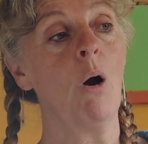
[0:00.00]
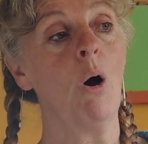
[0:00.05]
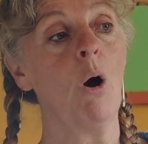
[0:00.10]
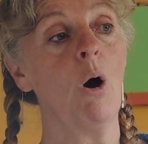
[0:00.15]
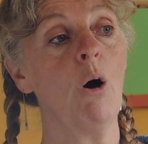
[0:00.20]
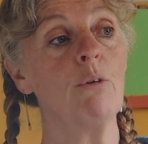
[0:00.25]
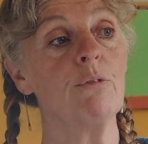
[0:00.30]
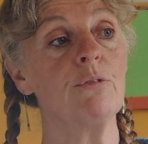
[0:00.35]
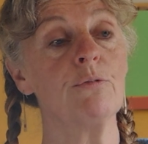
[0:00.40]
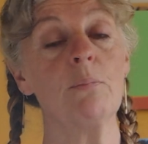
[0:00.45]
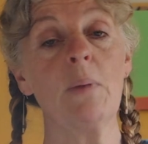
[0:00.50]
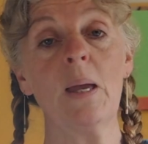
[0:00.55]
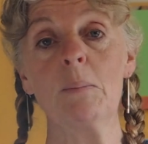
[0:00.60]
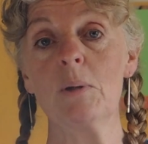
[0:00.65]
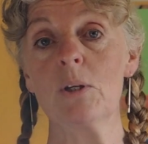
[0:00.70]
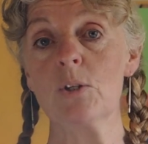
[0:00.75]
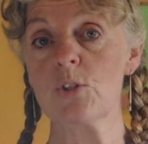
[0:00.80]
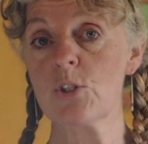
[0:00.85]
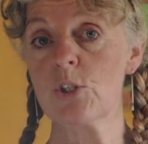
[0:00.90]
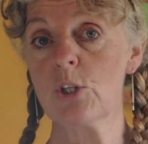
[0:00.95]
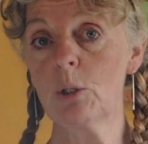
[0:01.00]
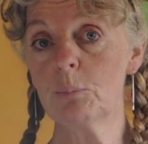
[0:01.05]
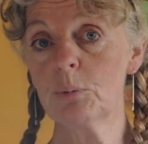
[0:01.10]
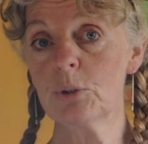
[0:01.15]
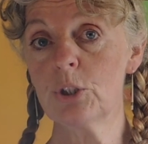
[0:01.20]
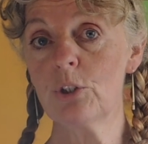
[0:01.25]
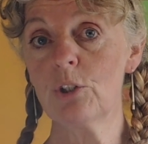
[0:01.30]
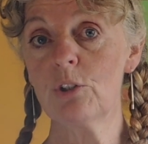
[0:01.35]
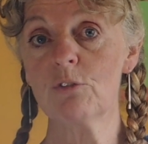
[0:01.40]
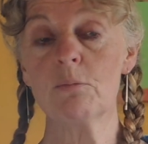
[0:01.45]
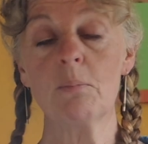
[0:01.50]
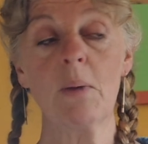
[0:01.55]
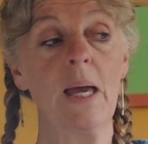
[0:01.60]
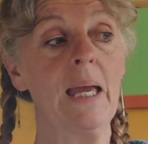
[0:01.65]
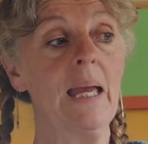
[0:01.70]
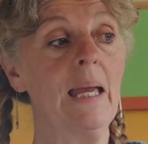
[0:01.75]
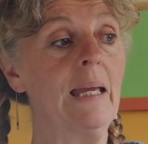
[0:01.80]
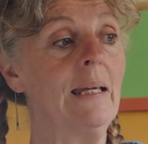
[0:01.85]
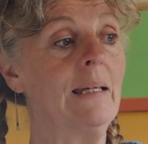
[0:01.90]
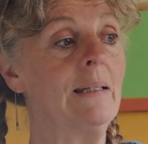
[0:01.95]
of maybe a sculpture you've
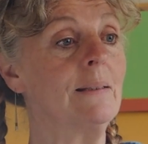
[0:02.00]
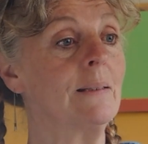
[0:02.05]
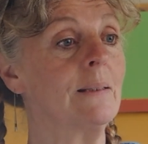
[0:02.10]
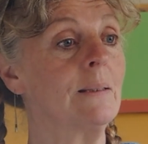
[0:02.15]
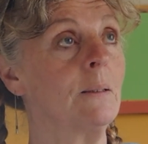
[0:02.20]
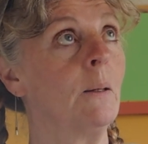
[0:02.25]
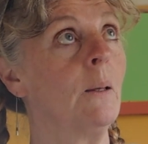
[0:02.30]
made,